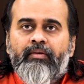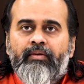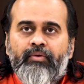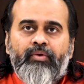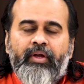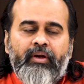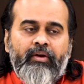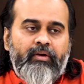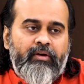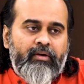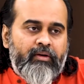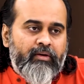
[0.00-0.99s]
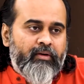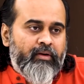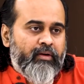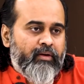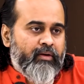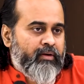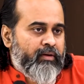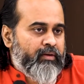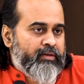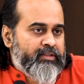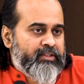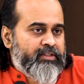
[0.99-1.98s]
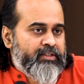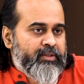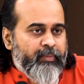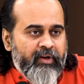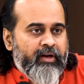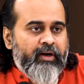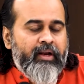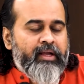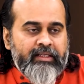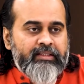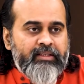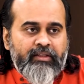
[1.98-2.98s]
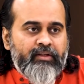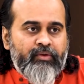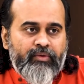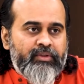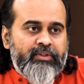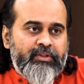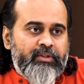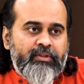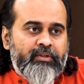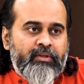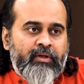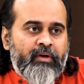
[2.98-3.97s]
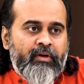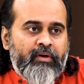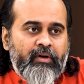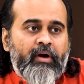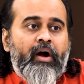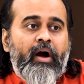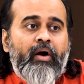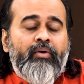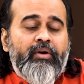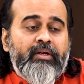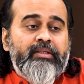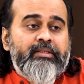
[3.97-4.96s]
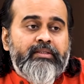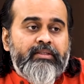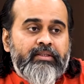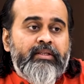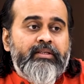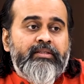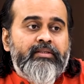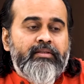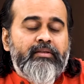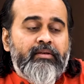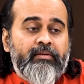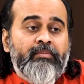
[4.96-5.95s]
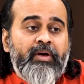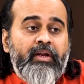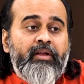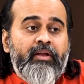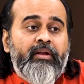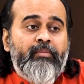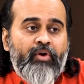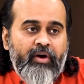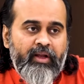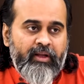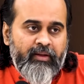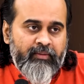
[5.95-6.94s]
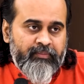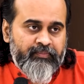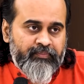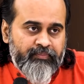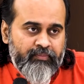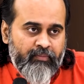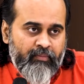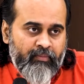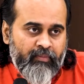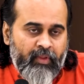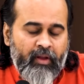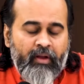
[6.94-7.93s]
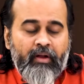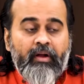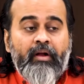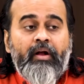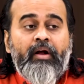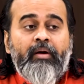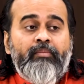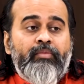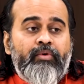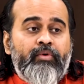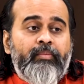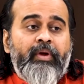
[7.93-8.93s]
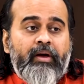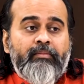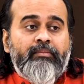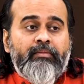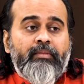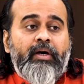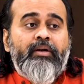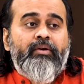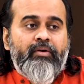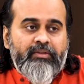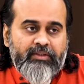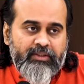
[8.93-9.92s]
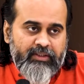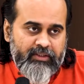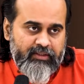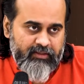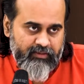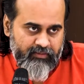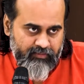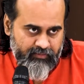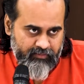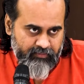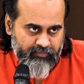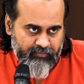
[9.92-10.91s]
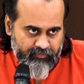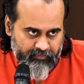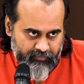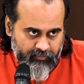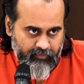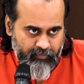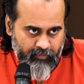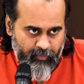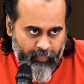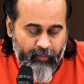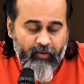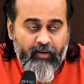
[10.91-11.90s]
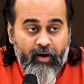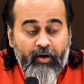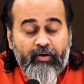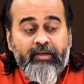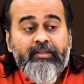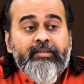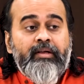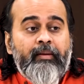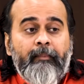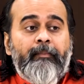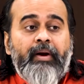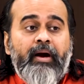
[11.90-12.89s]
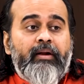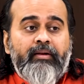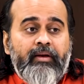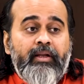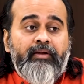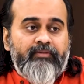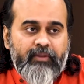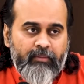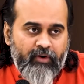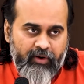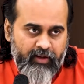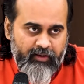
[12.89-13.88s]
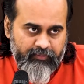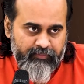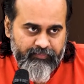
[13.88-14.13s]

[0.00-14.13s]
You cannot similarly answer the question, how does this material body come to become unconscious? Or how does prana leave the body?